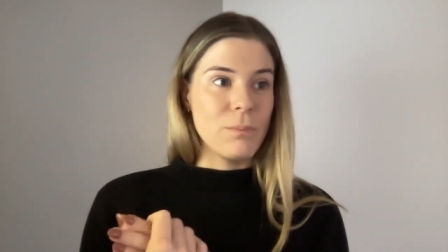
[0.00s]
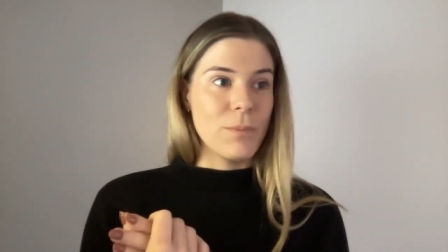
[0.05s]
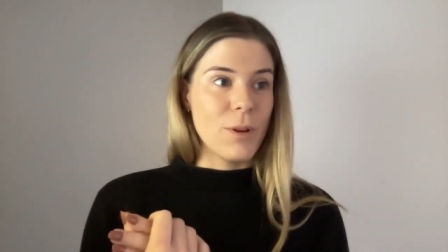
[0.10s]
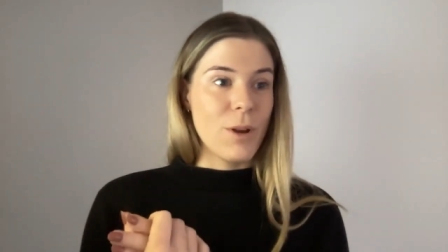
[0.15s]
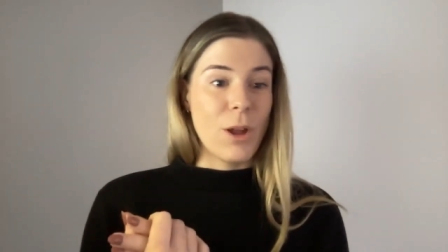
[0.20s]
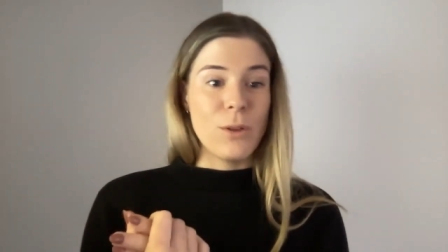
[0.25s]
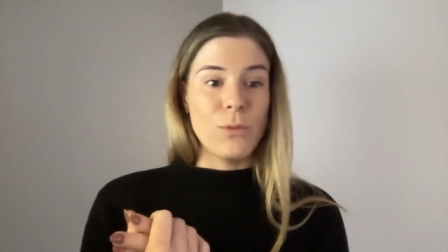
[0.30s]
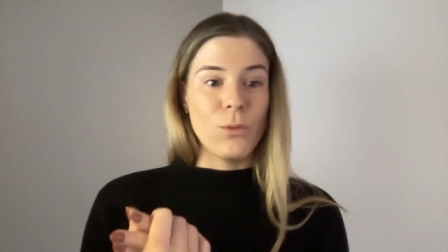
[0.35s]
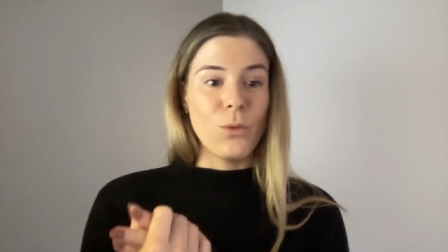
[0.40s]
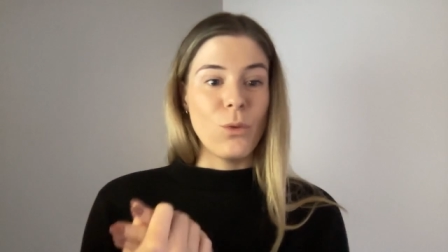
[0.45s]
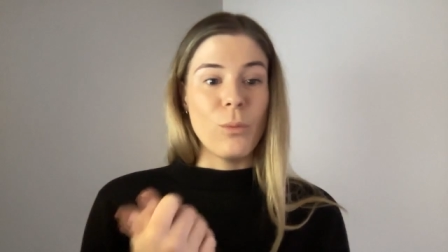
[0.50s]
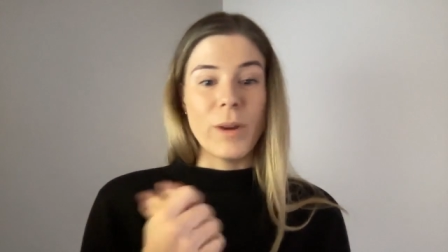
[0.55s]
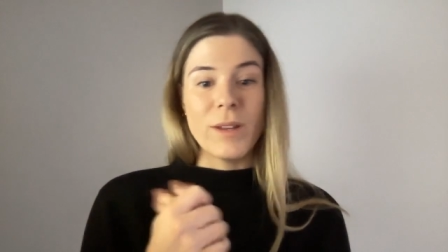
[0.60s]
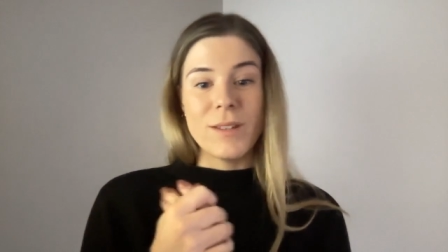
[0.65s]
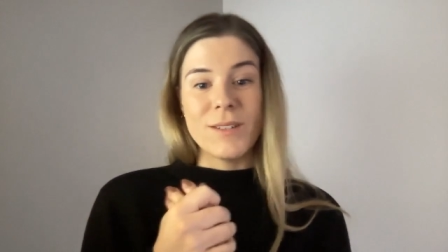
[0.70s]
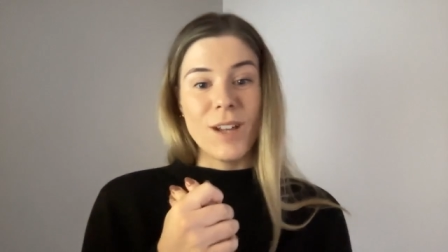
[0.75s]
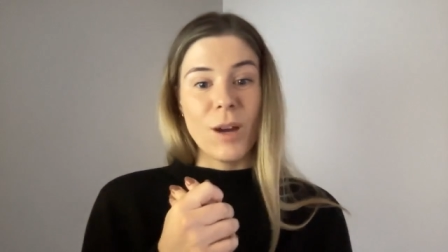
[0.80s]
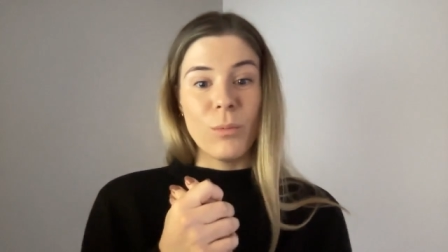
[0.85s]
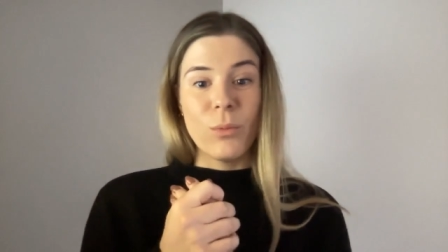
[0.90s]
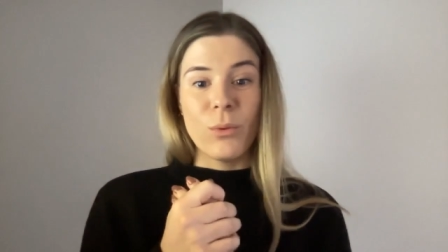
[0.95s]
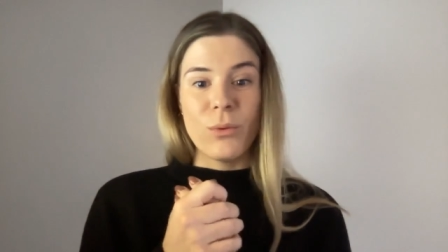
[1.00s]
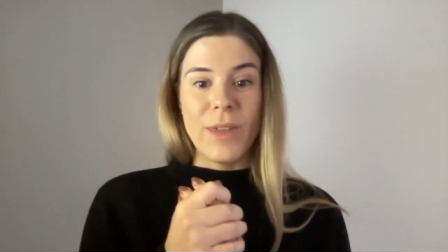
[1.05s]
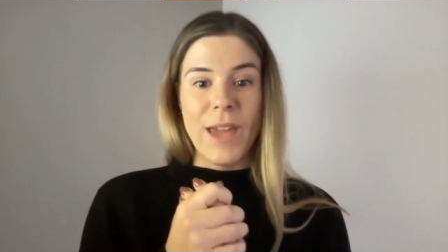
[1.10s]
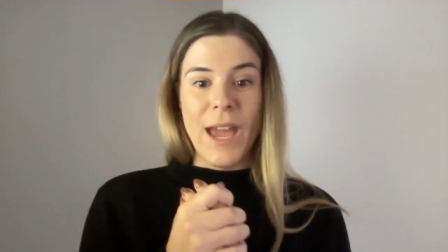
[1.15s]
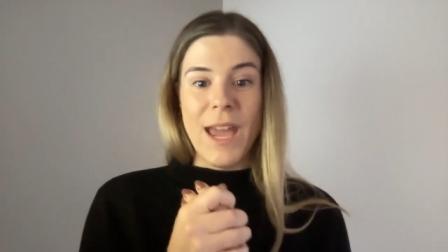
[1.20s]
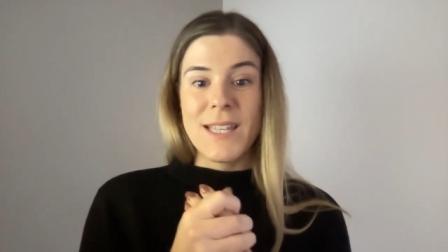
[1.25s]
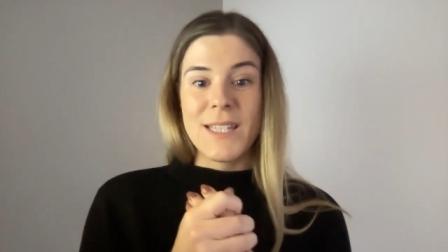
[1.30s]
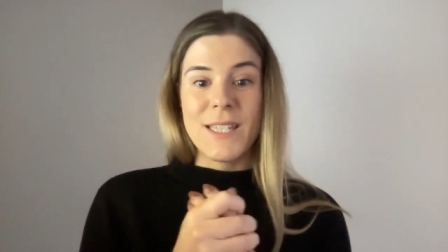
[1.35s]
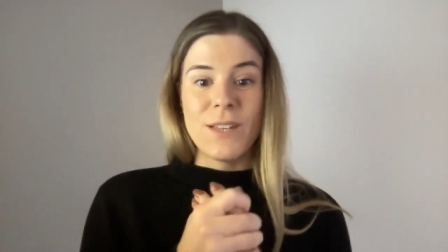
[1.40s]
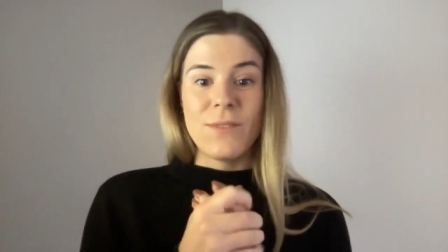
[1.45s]
kind of almost double the
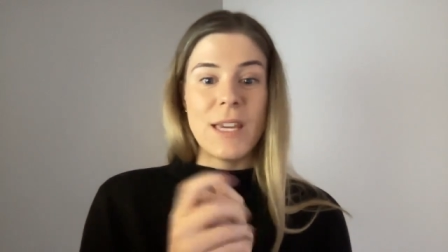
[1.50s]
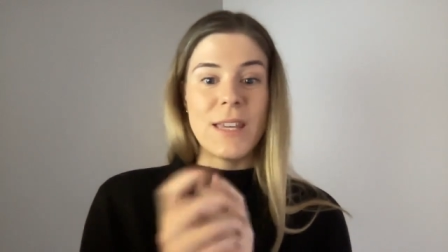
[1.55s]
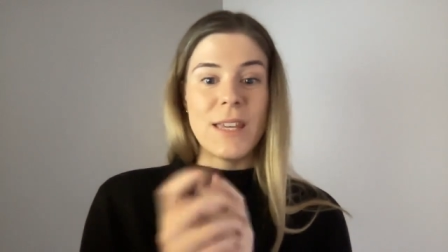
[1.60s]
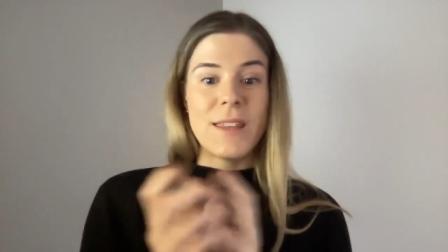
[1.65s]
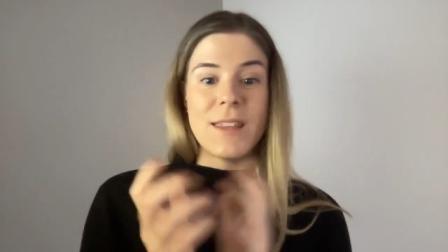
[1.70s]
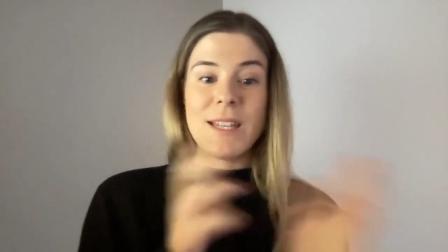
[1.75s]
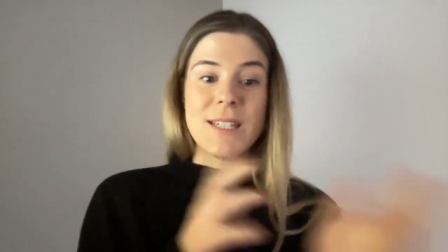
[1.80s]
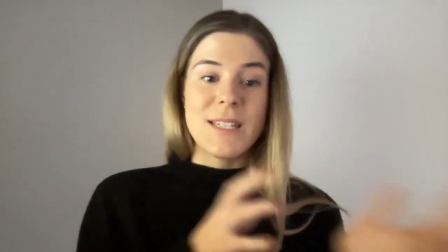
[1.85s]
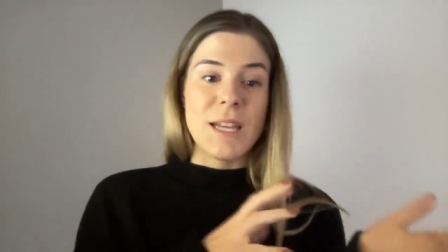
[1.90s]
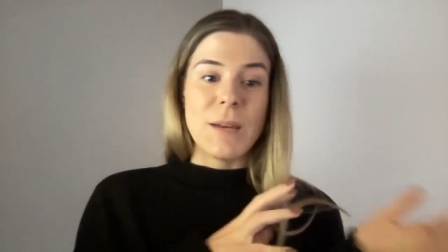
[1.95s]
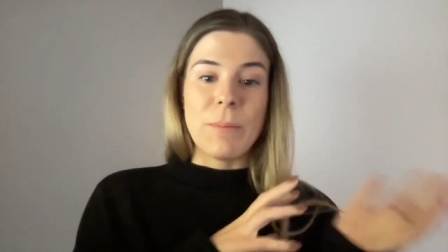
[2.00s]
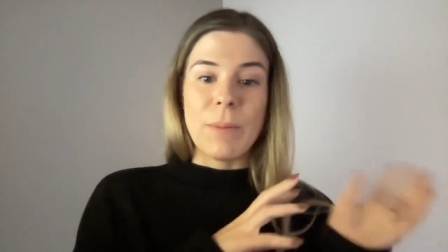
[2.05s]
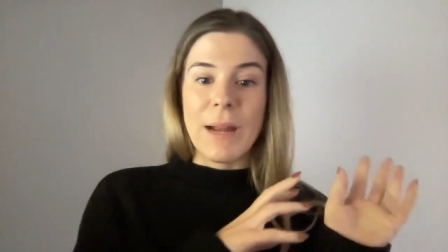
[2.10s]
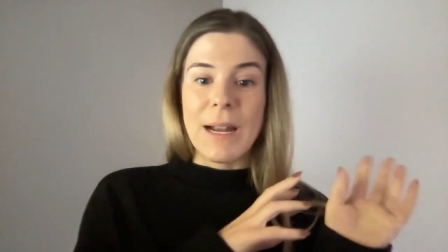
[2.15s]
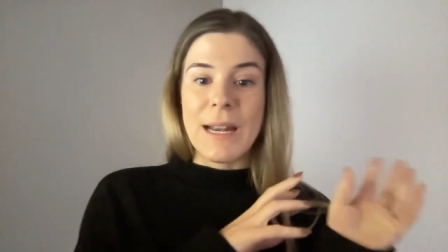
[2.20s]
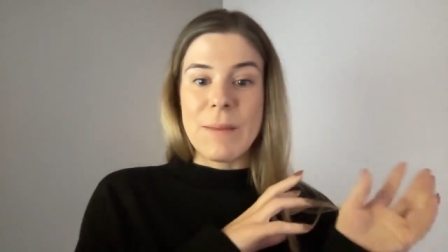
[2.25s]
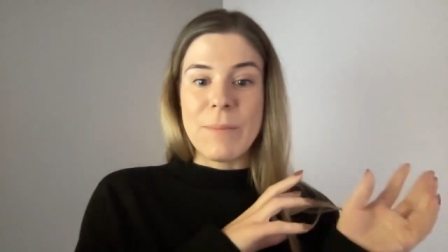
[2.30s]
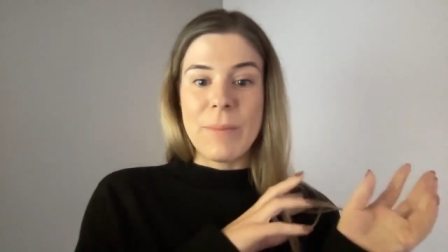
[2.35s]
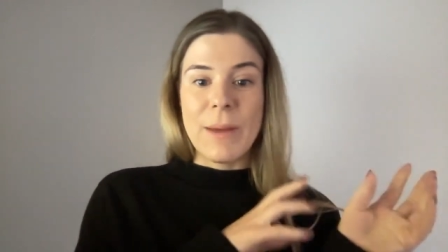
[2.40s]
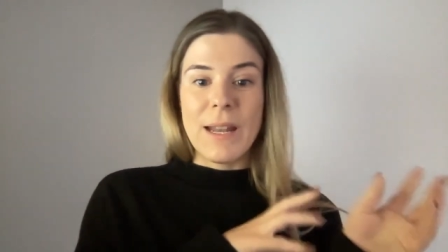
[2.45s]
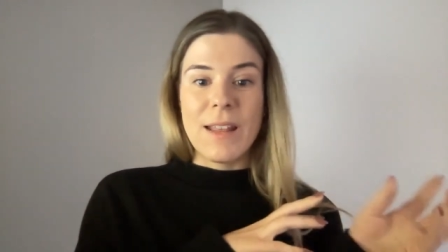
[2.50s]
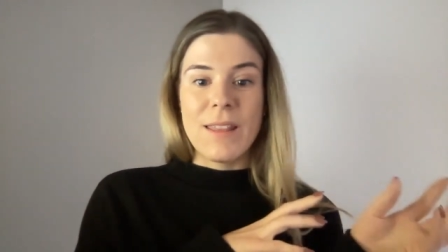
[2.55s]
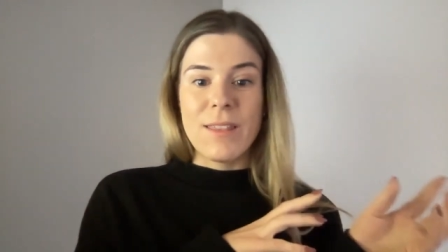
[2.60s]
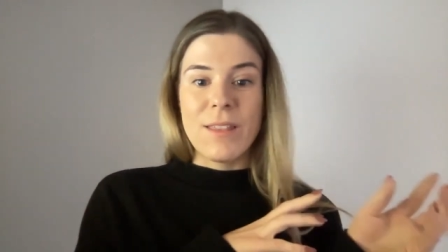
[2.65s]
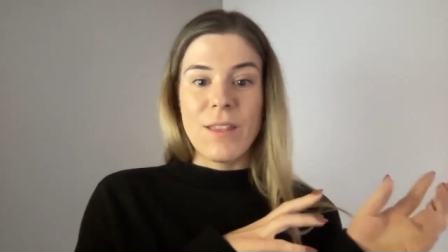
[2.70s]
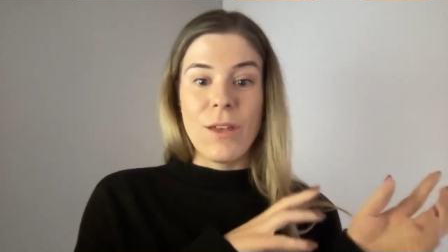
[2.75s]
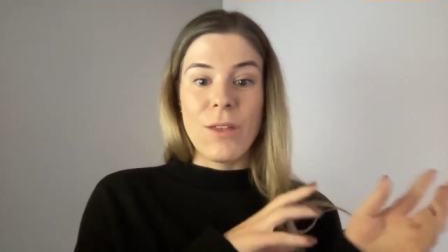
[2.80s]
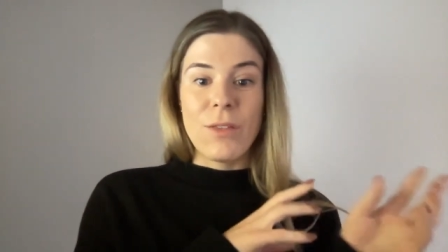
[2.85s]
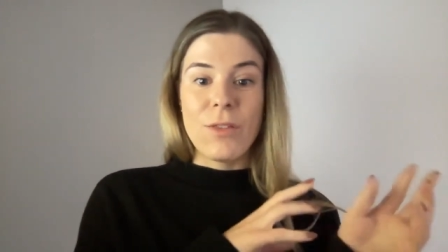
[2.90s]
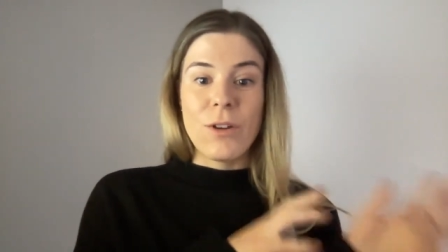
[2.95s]
ACV that had typically been in
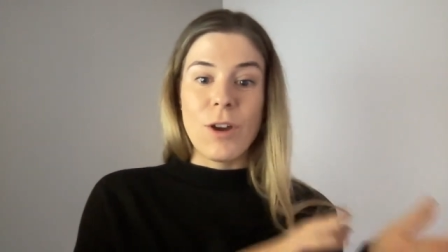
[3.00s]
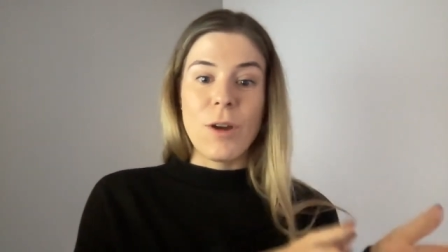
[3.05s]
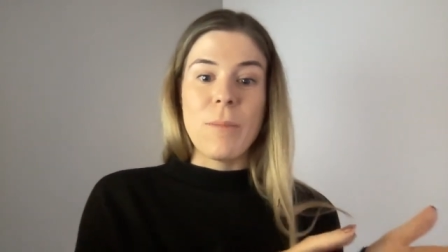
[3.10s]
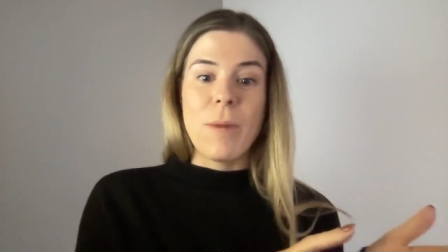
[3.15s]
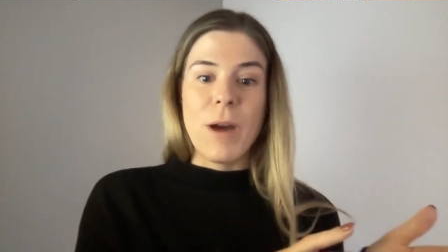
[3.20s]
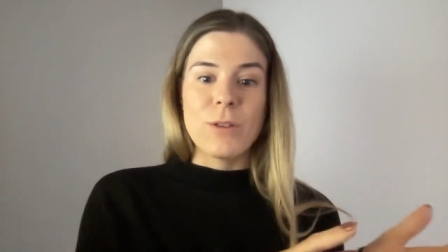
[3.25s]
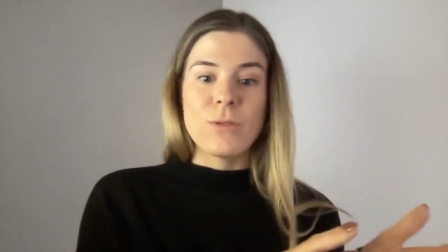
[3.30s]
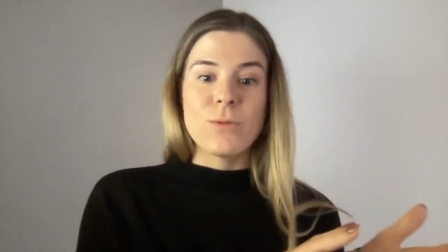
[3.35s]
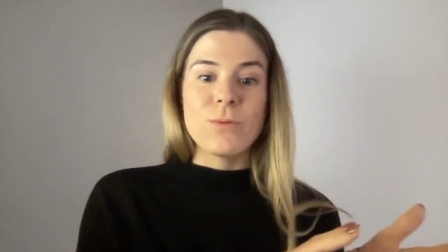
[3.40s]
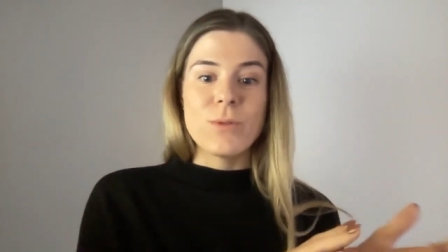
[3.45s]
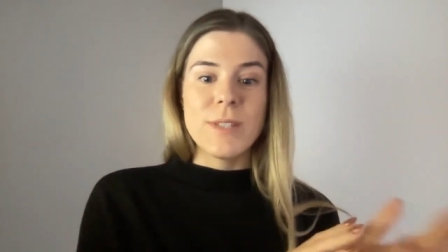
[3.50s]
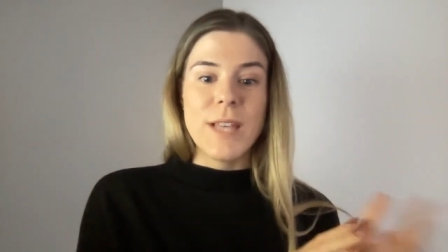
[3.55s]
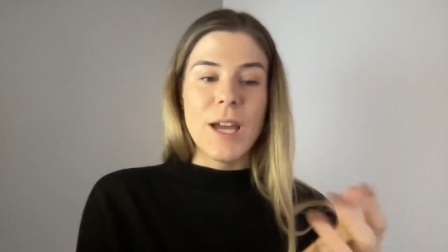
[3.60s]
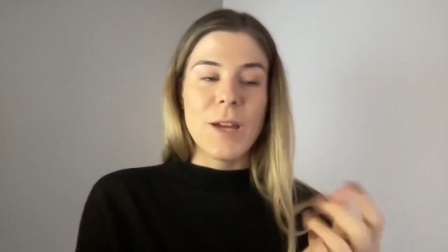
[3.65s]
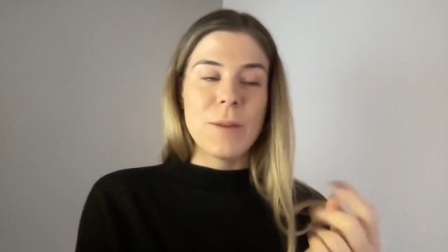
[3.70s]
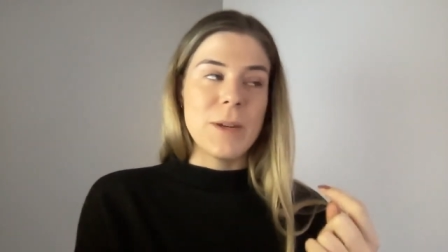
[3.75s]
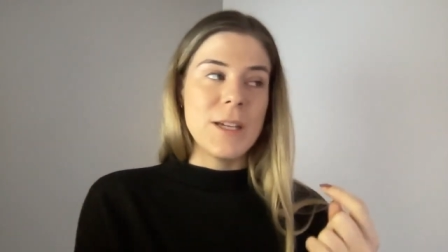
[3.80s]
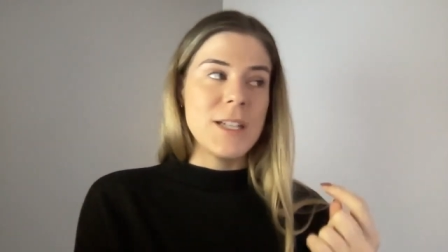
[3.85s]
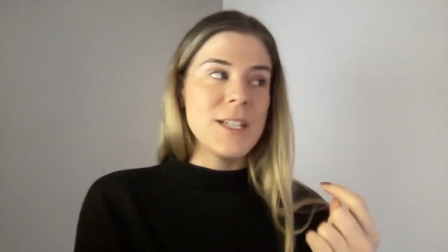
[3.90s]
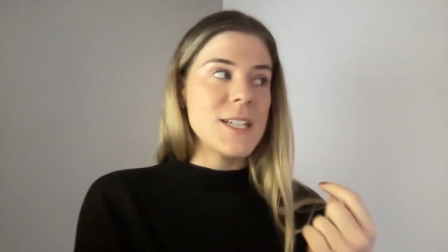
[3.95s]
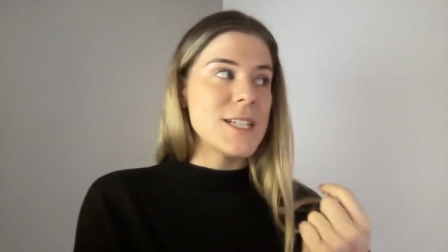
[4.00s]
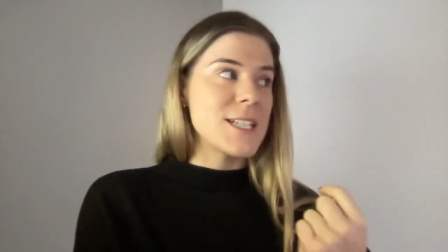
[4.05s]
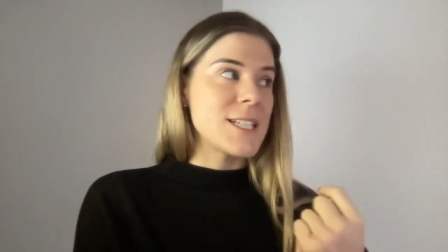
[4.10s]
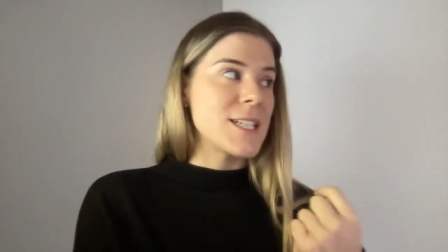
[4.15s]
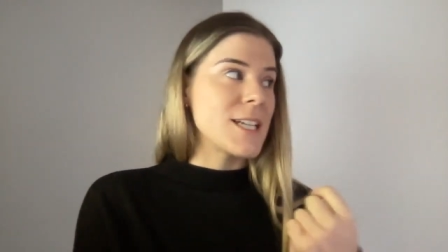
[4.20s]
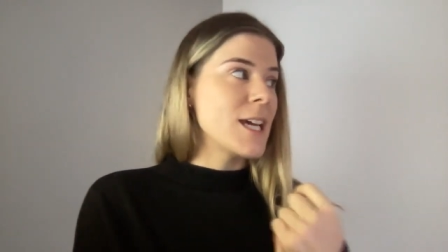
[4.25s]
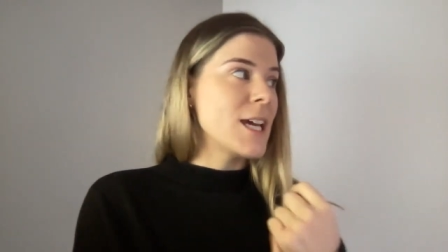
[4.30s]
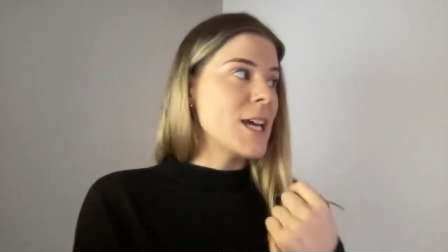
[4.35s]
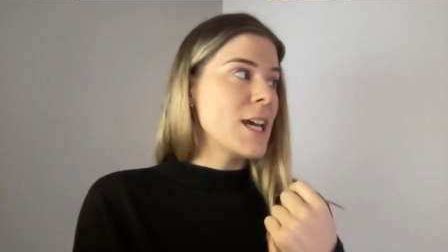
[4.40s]
the commercial segment. And